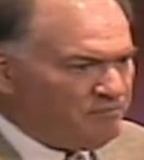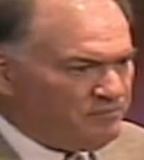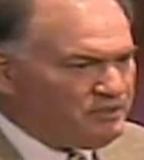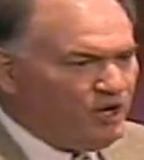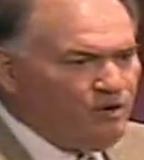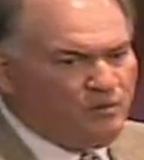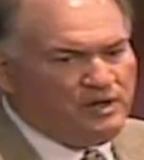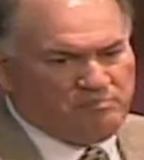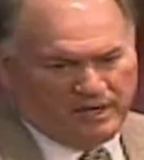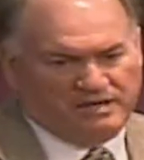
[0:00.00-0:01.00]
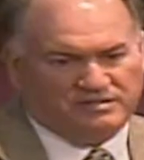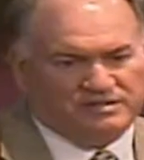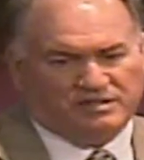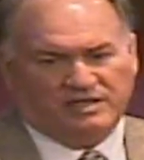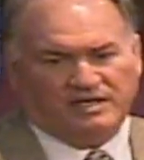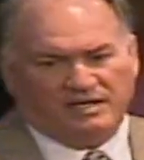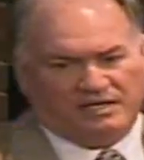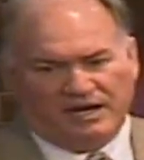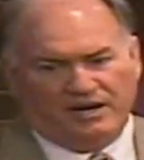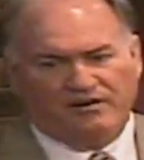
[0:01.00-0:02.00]
But don't we basically,
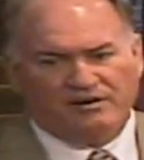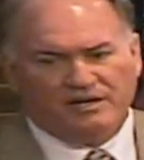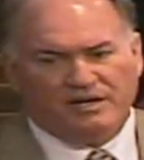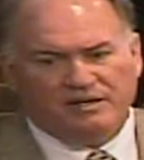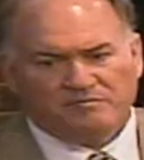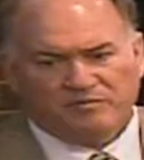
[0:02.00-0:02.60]
inherently,